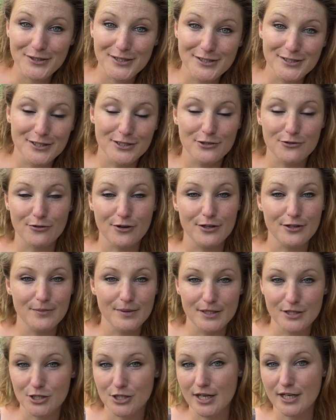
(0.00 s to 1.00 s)
is to try them
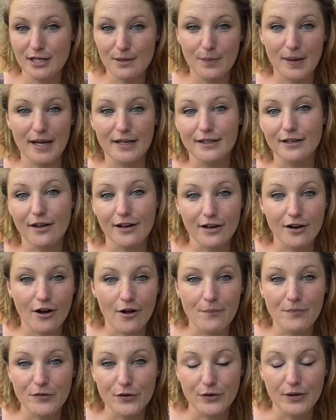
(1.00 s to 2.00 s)
in a shady bed, like
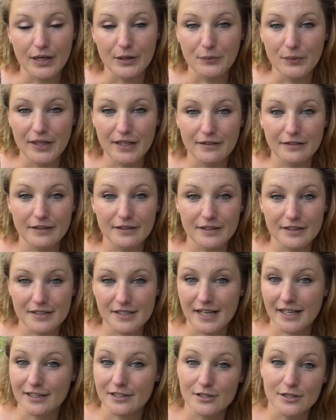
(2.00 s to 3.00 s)
I'm doing with the
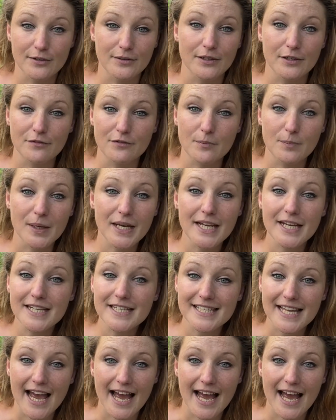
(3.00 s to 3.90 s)
second sowing of the peas